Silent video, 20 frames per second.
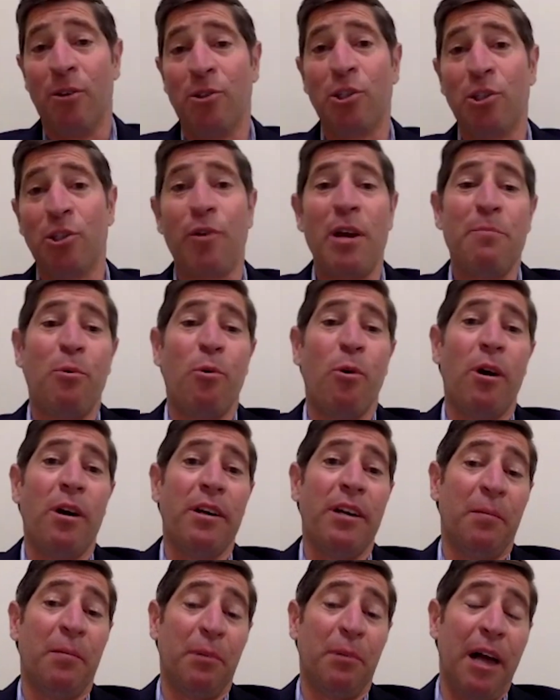a great point.
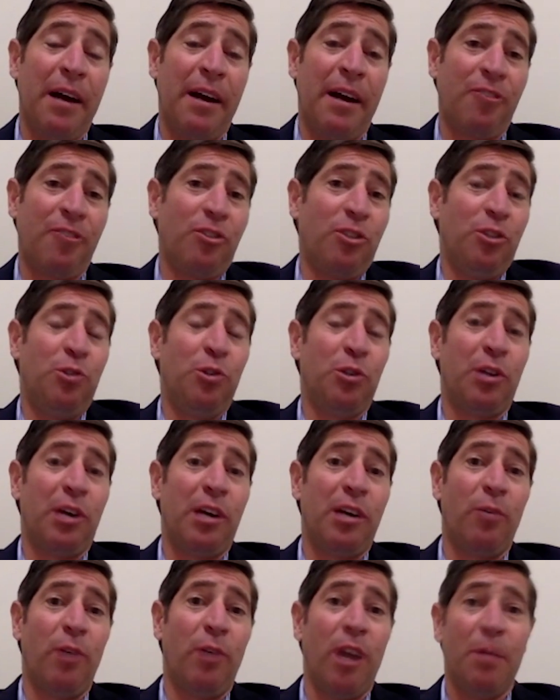And I'm glad actually you took
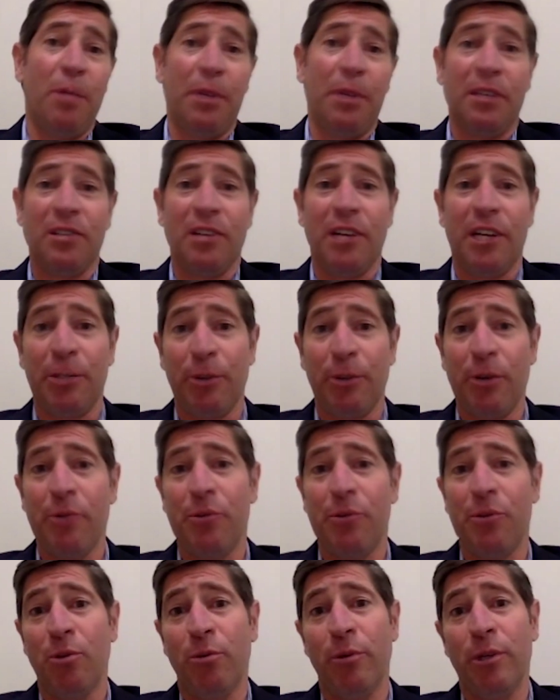that away, because I agree
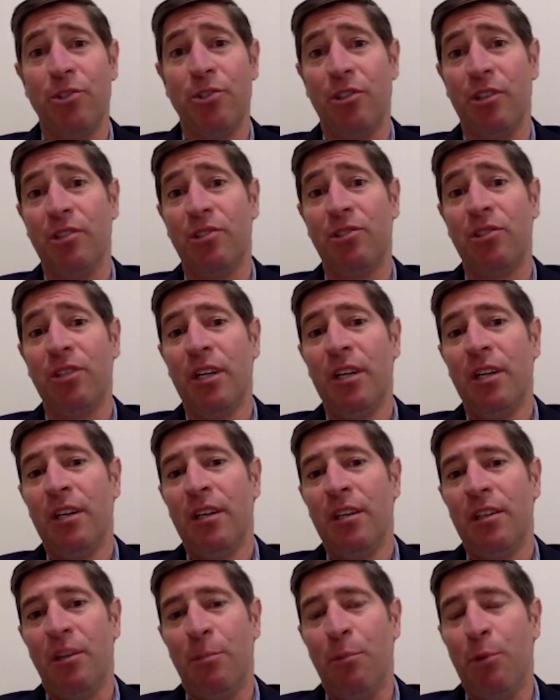with you, which is
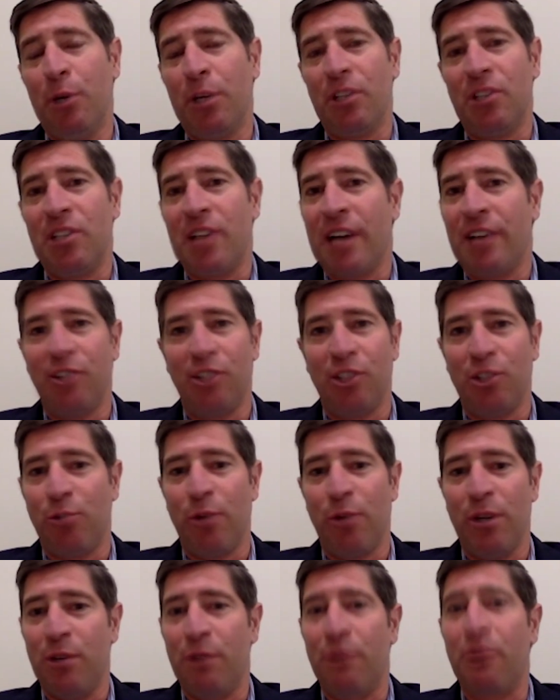the book is not just
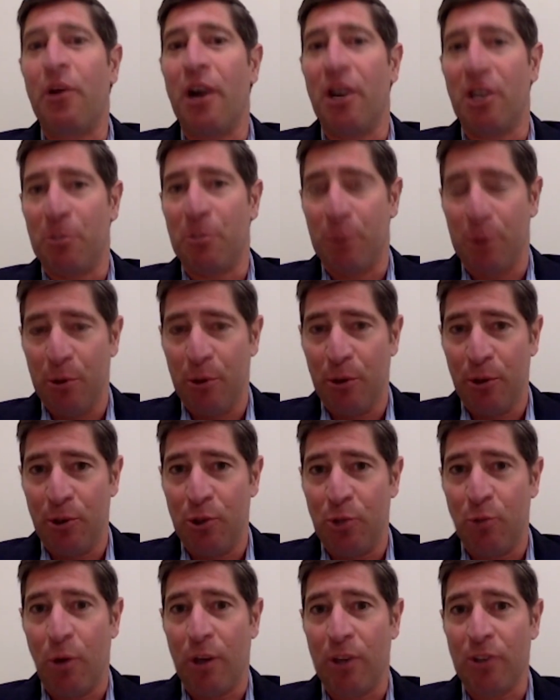written for entrepreneurs
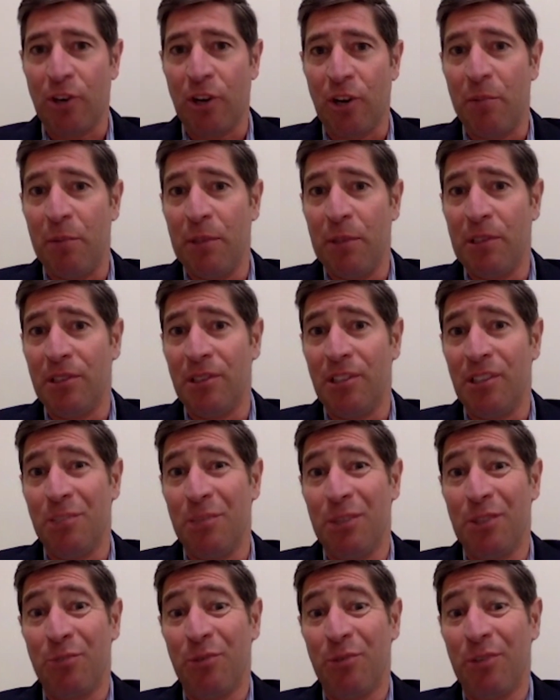who want to start businesses,
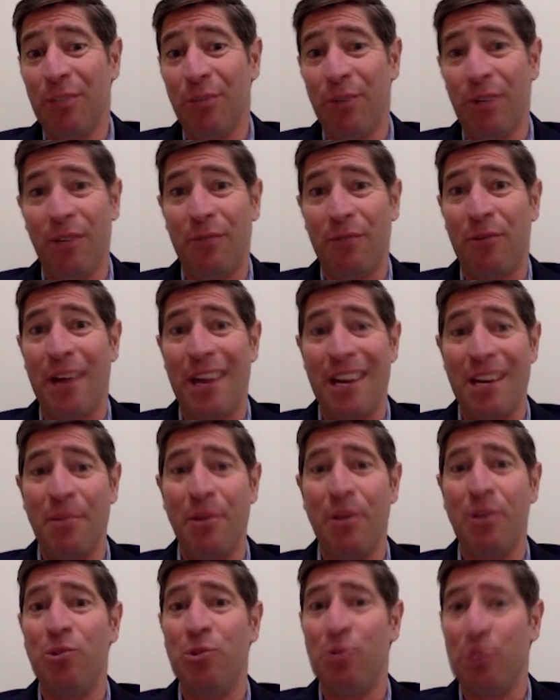but it's really written for
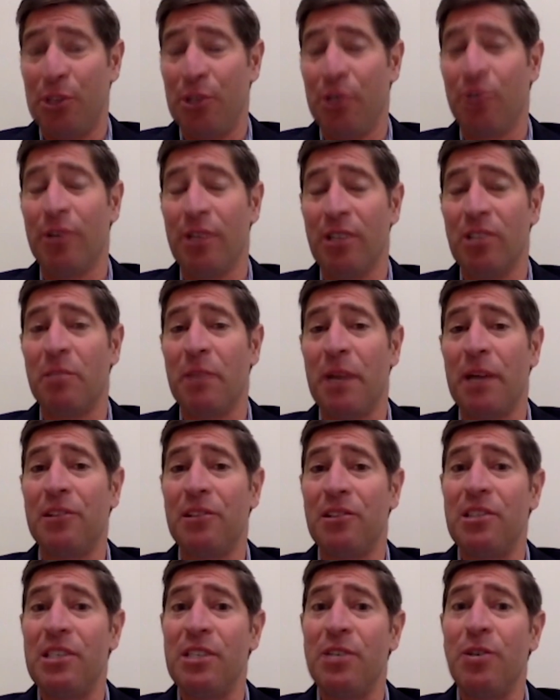anybody who's curious about
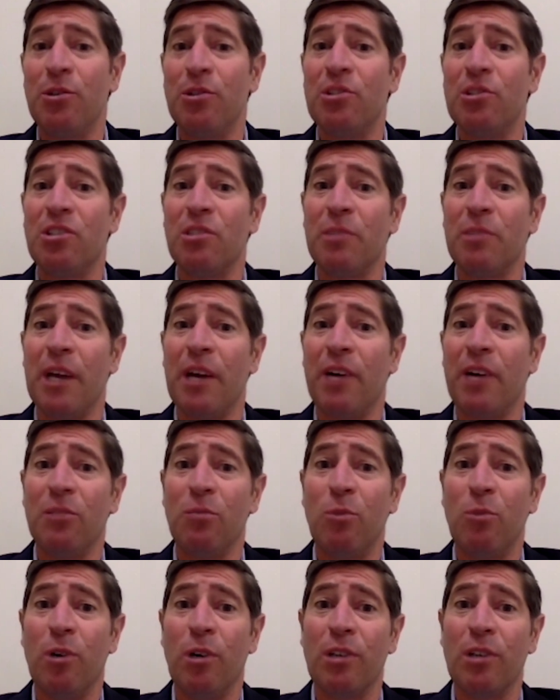this ecosystem and how it
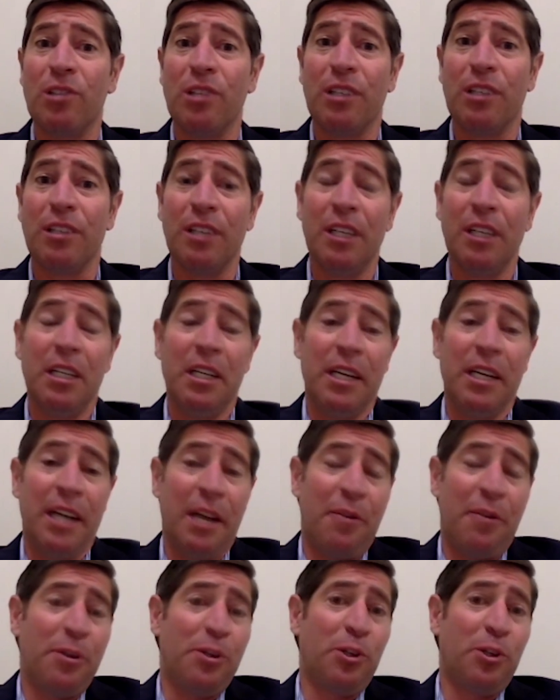works. And
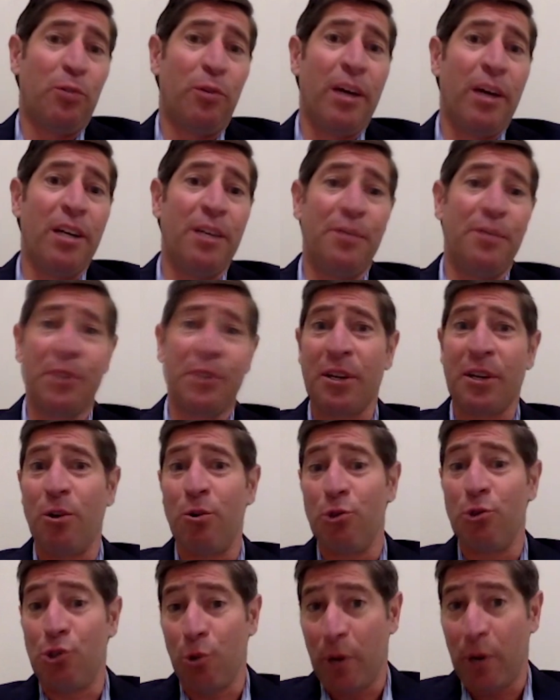I think you're right. If you're going to
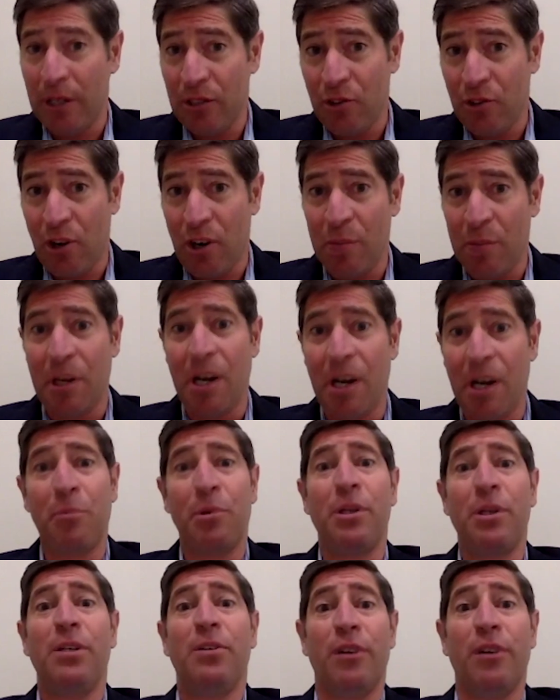go join a startup
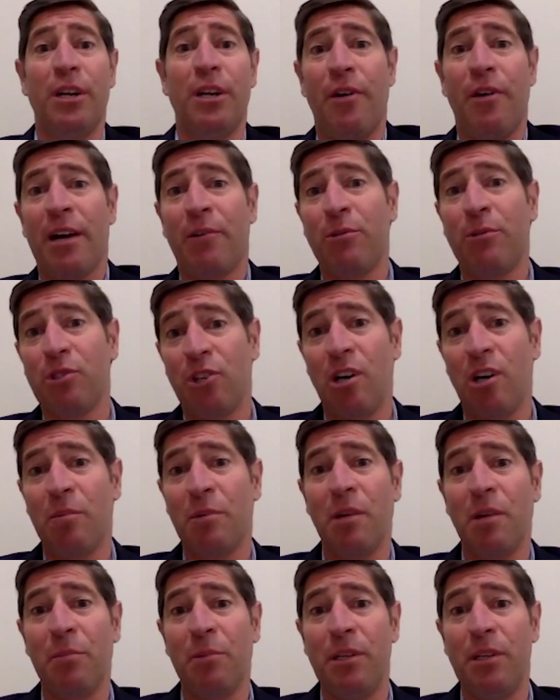company or interact with startup
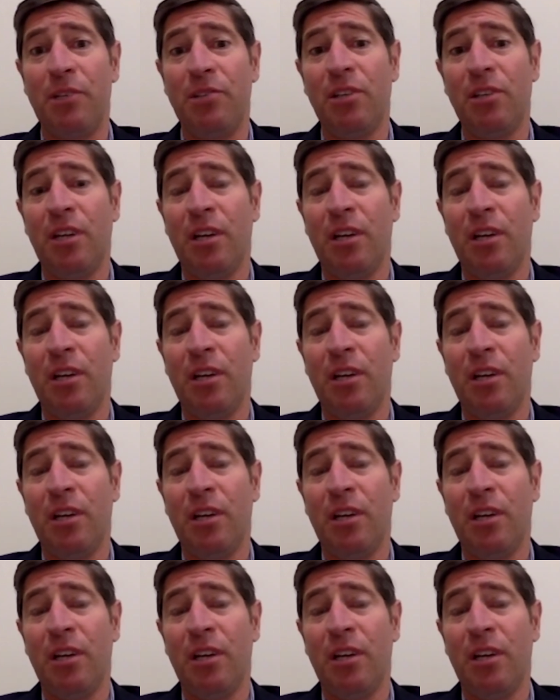companies,